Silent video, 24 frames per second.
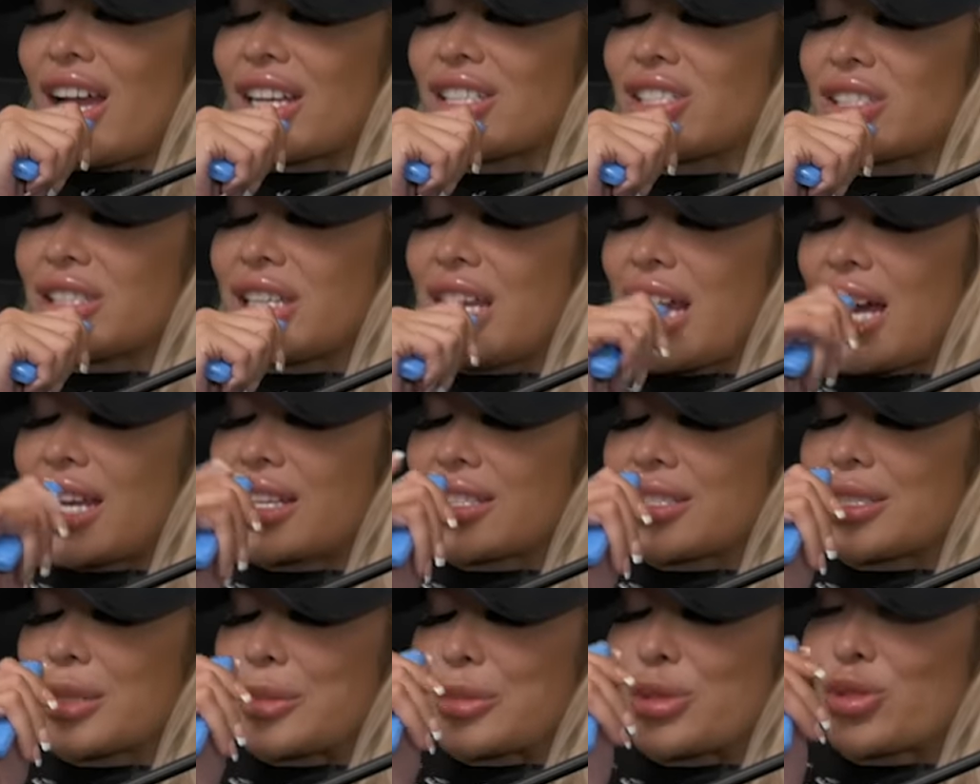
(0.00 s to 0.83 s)
actually
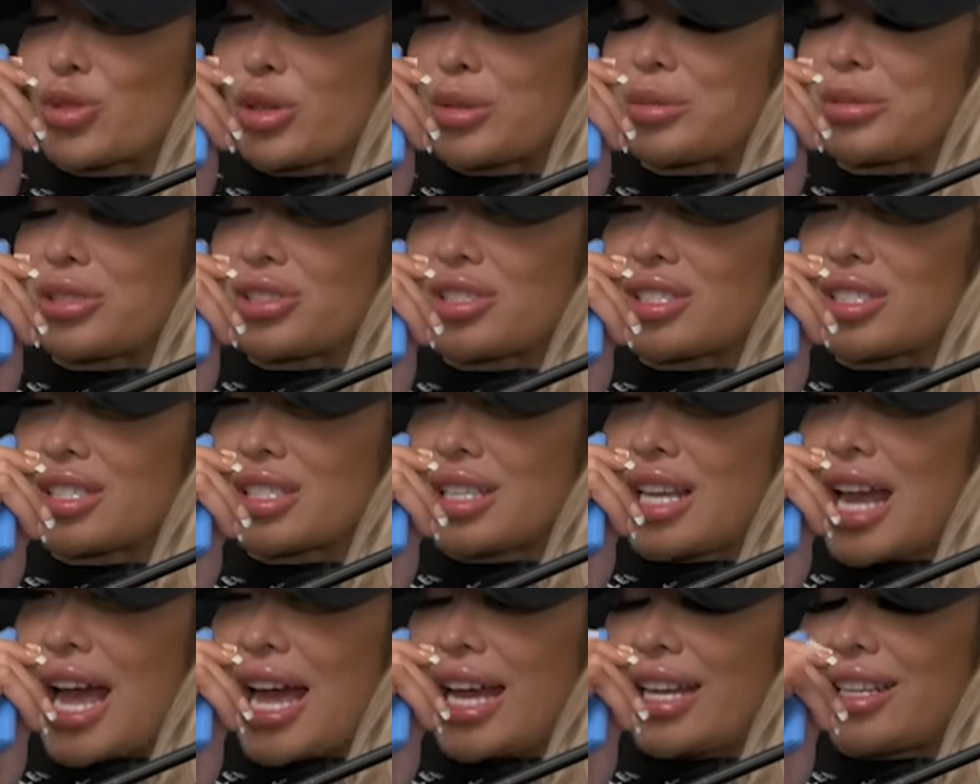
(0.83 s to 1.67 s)
had a subscription
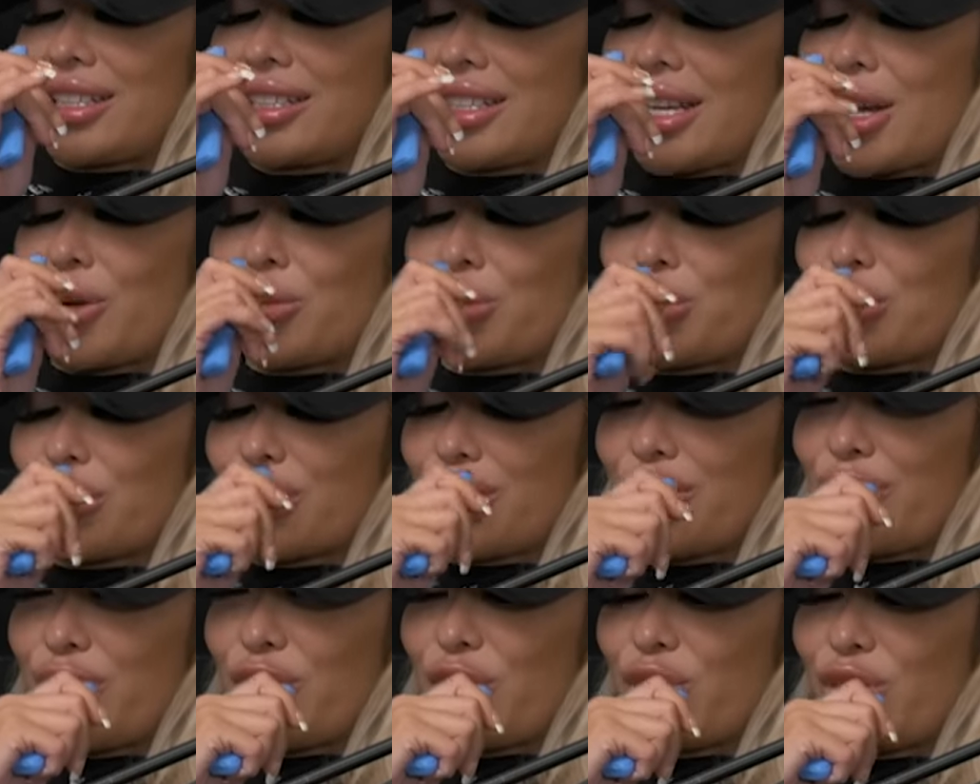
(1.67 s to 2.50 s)
to that
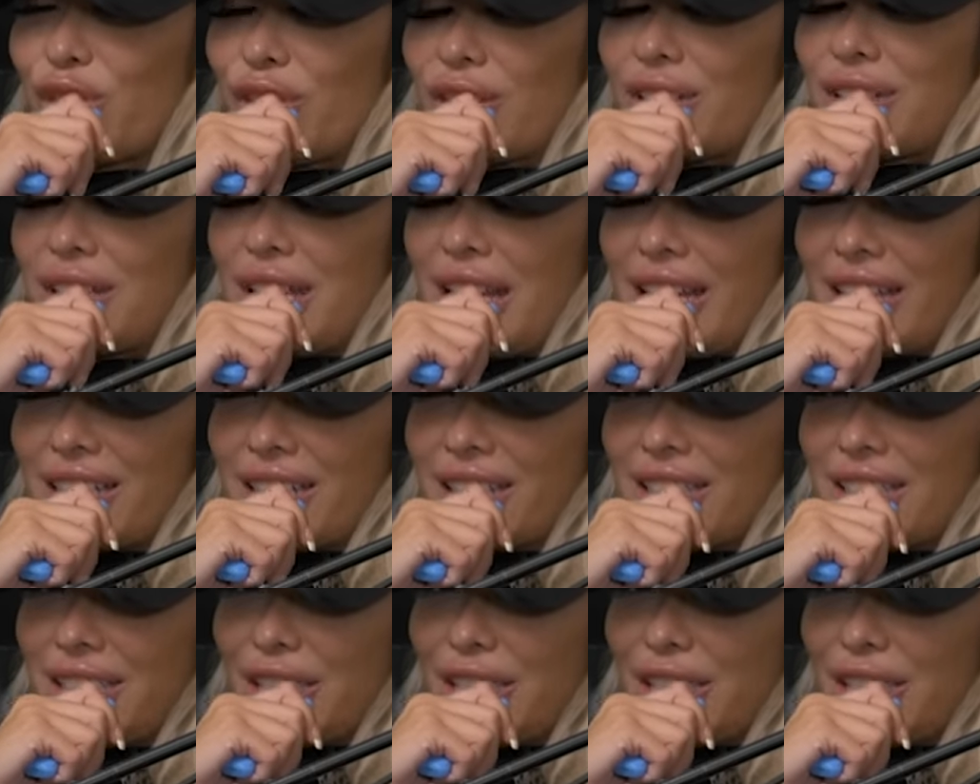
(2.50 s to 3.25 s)
network for like a